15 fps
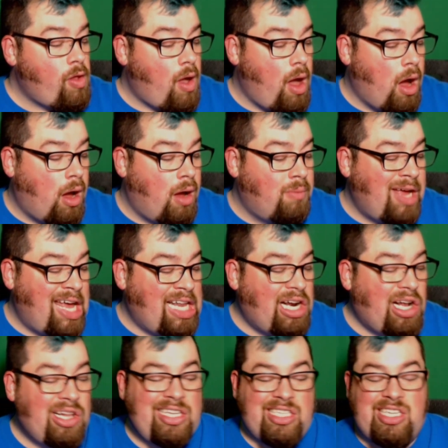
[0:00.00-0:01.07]
Um, and
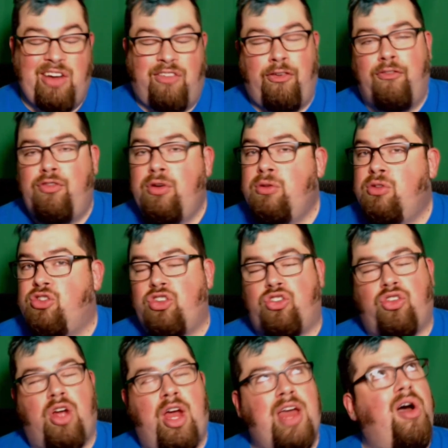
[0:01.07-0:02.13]
all these different foods to
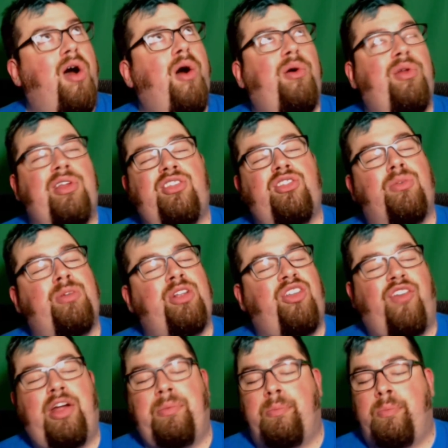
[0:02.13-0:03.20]
try. Oh, it's so much
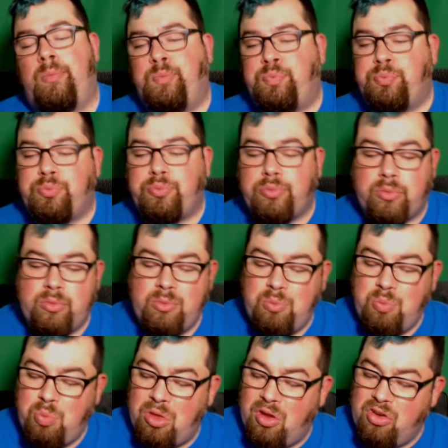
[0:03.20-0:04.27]
fun
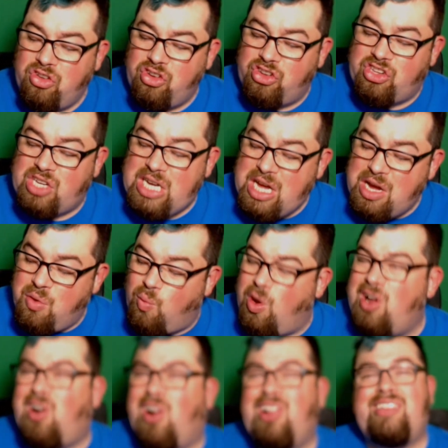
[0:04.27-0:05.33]
just seeing
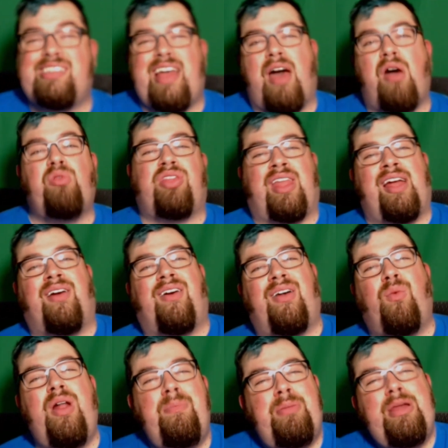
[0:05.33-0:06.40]
what all is out there and
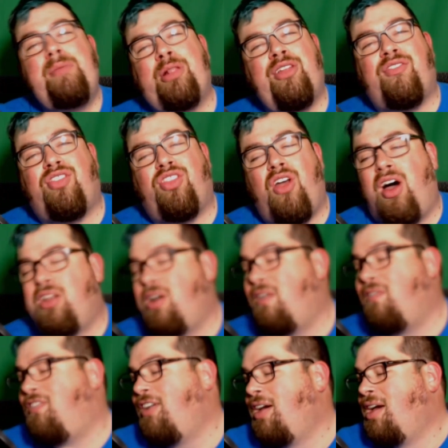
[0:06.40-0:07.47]
what people have thought
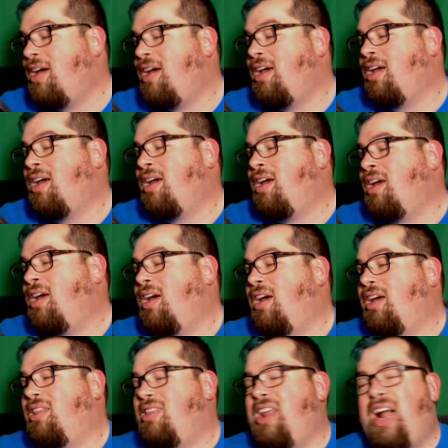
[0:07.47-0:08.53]
of
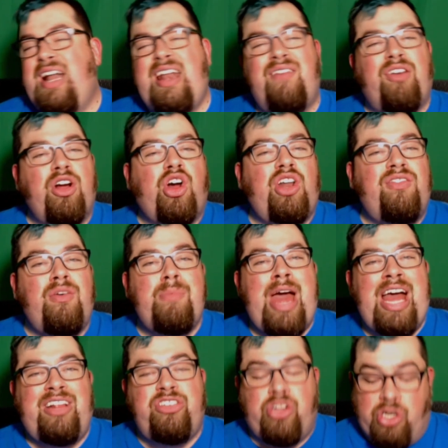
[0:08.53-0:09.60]
that I never could have
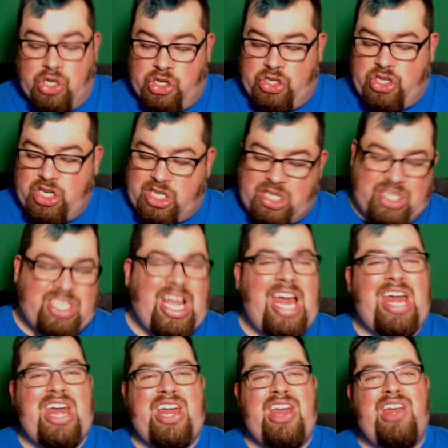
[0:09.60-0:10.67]
imagined just
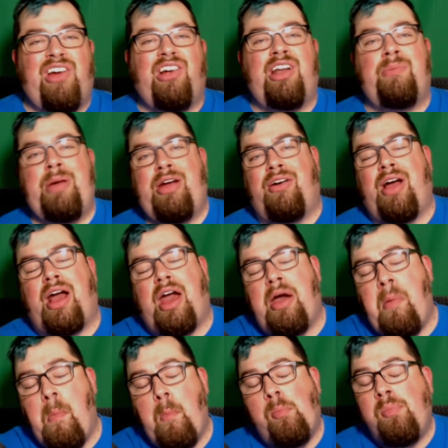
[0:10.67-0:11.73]
staying here in America.
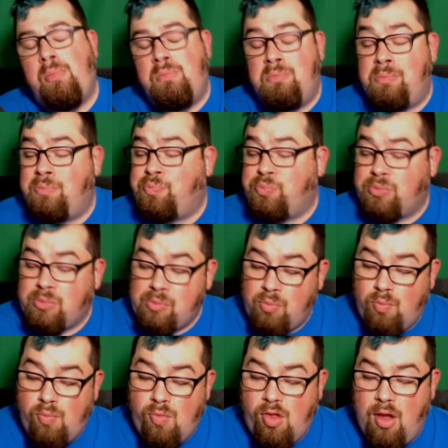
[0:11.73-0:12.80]

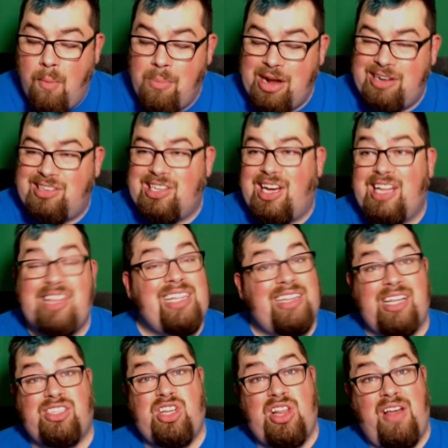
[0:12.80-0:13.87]
But uh, I think
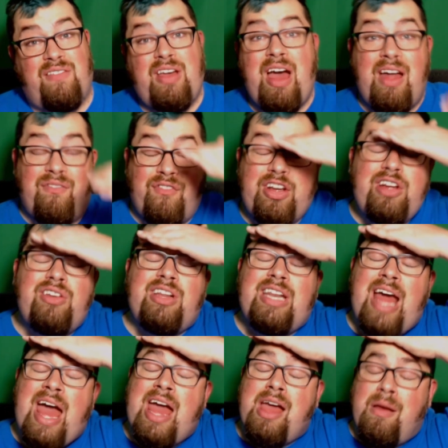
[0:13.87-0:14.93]
that's all I've got for you
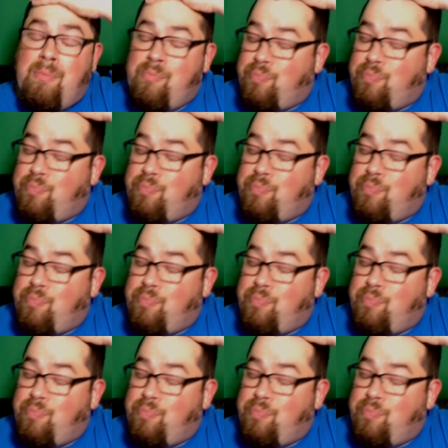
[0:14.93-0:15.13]
today.